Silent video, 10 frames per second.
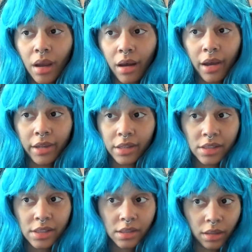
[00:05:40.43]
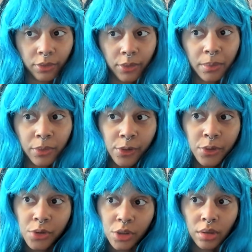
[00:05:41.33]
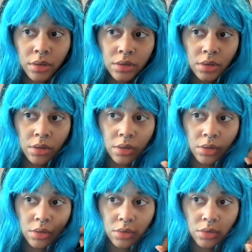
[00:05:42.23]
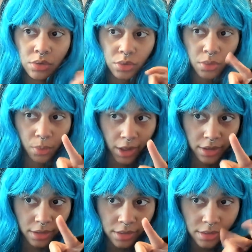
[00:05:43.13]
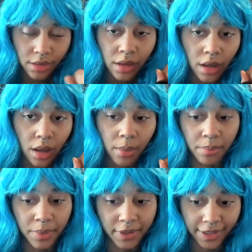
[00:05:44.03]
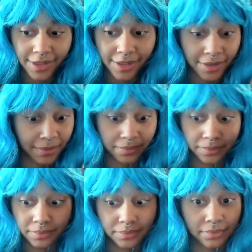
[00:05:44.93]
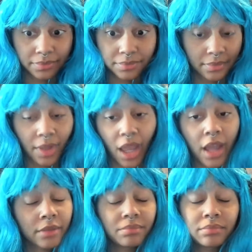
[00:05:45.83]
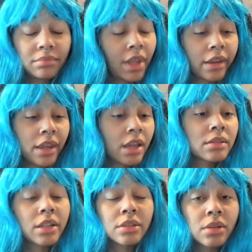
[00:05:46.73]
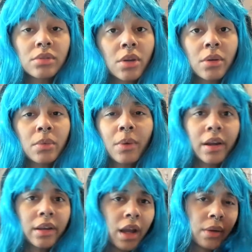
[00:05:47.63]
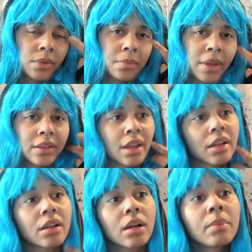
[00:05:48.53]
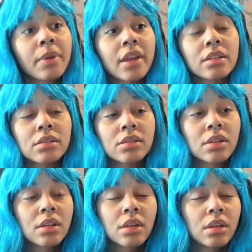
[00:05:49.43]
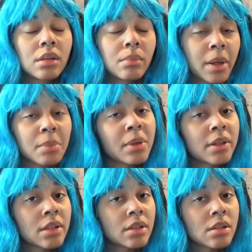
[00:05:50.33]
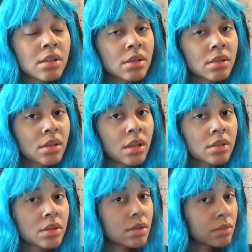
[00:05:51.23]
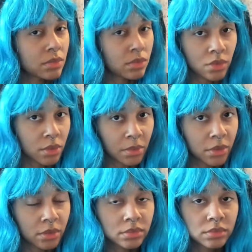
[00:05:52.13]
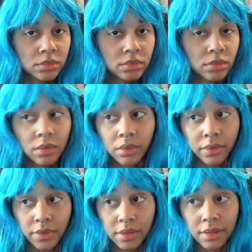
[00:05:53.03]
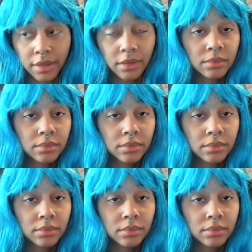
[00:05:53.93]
I get sick from the flu shot twice, but I don't know why I would make that up, and my body is not normal, obviously.